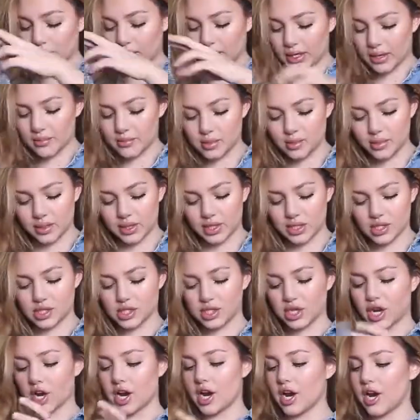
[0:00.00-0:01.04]
It comes with a
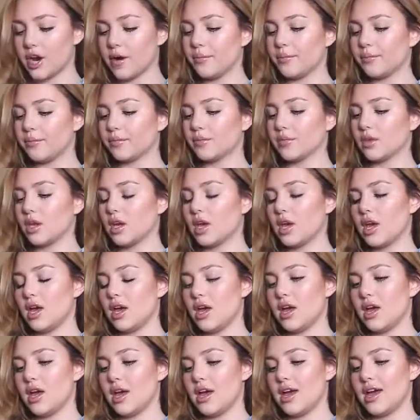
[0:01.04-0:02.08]
skirt
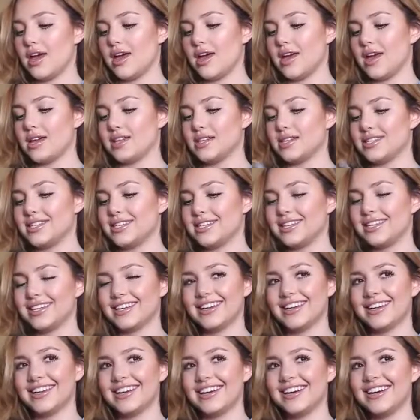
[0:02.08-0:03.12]
and
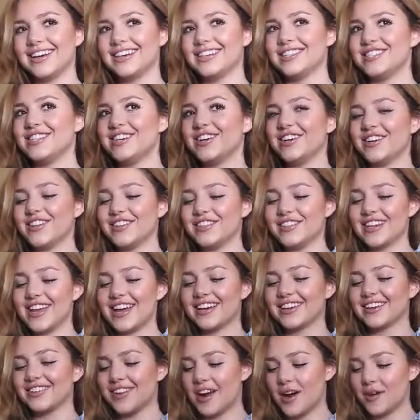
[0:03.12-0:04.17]
a
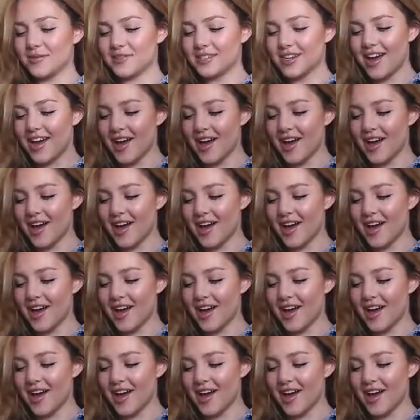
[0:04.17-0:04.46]
turtleneck crop